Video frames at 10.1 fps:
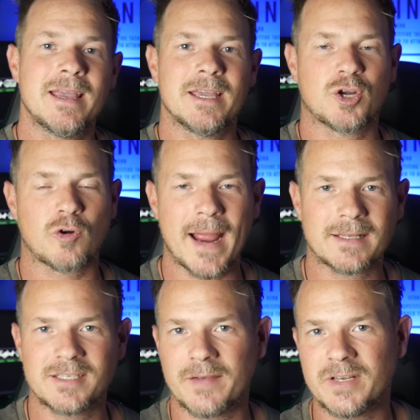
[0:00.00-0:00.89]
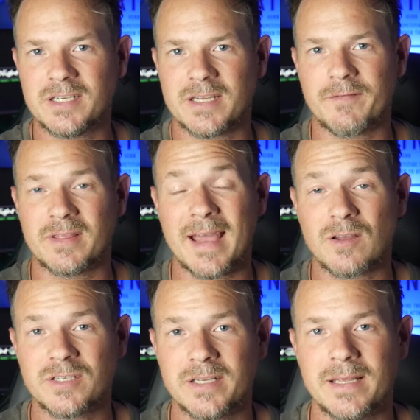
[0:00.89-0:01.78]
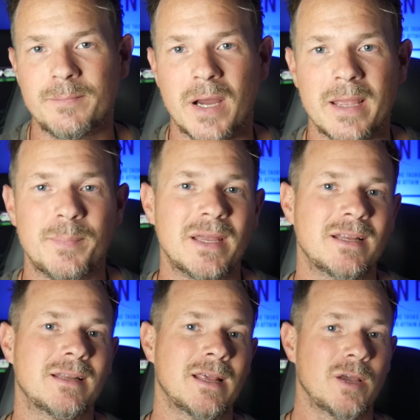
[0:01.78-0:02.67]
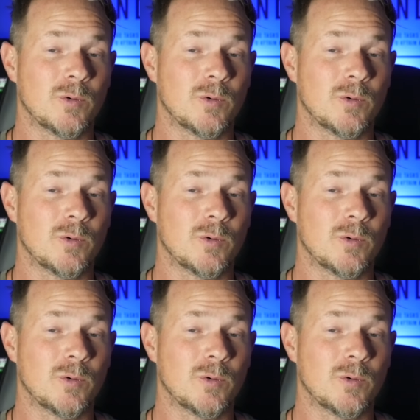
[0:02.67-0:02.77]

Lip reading: It cracked 77,000, in my opinion.